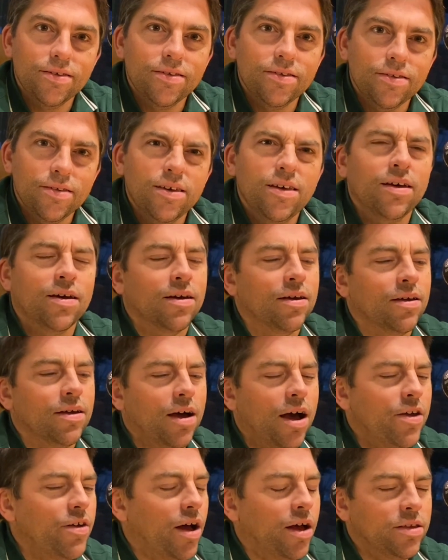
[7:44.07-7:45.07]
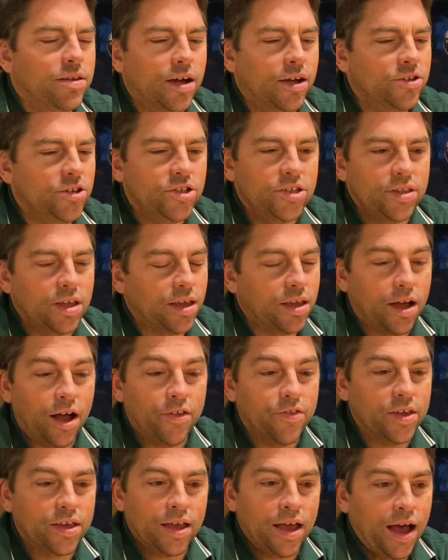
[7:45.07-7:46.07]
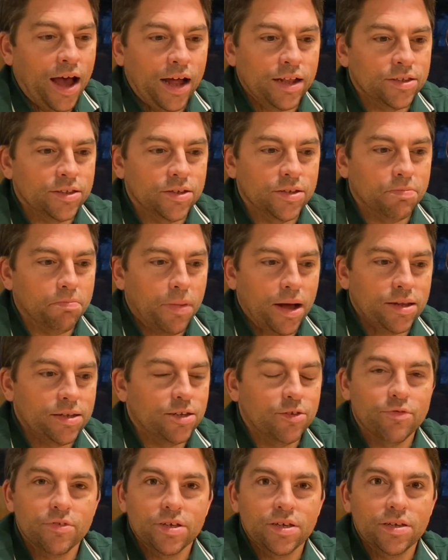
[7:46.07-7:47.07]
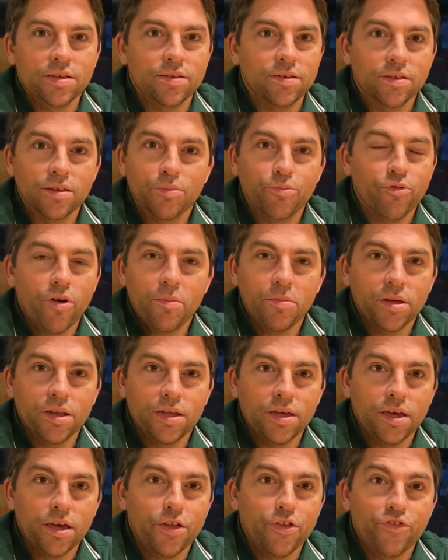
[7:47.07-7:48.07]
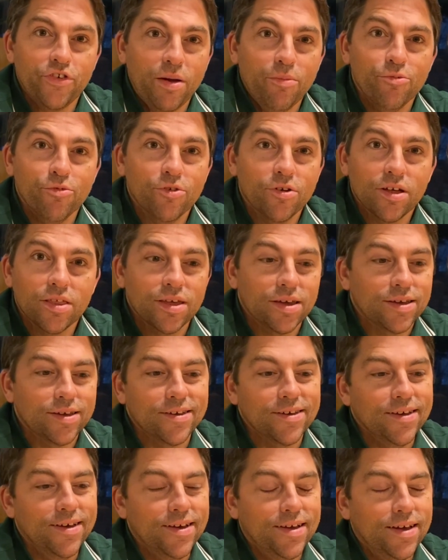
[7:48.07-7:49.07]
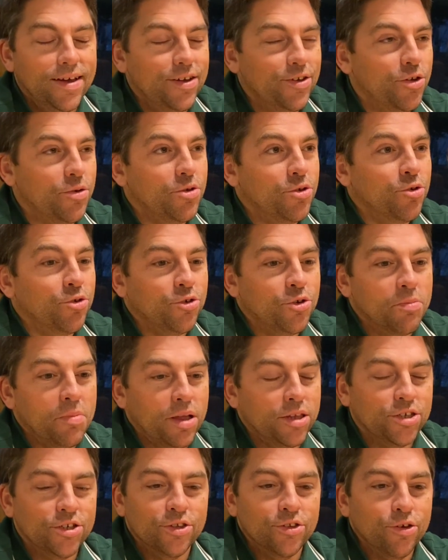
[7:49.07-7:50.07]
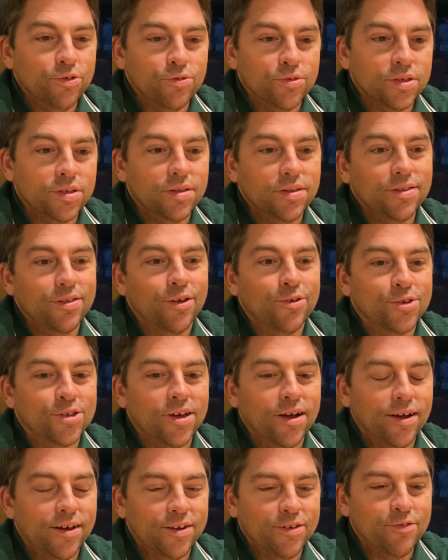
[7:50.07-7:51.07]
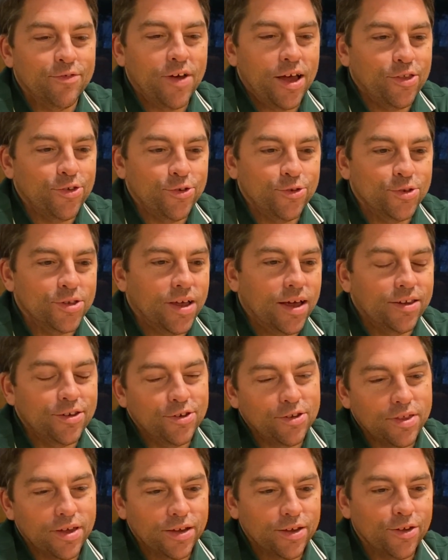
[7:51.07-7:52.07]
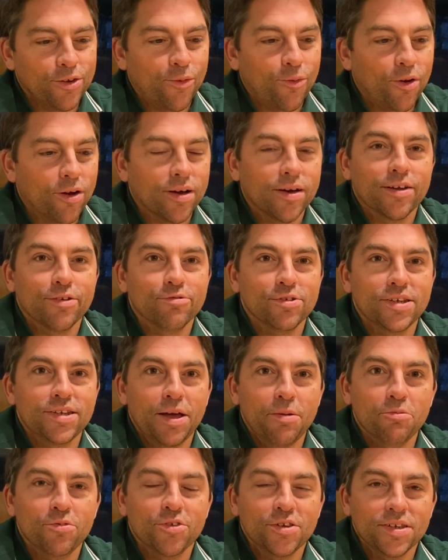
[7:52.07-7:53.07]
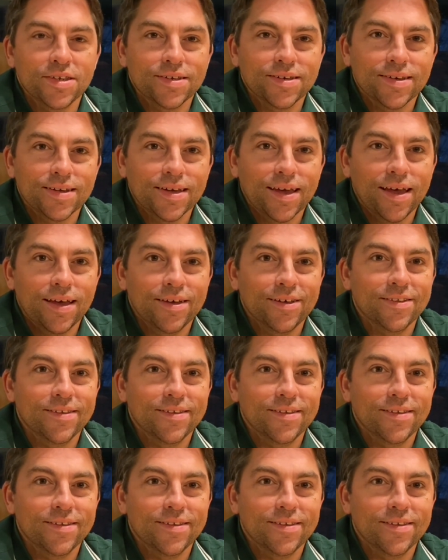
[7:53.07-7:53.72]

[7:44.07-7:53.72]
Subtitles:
I just think it adds massively to the Premier League in general. I think you mentioned those kind of venues. Then you think what kind of reception is he going to get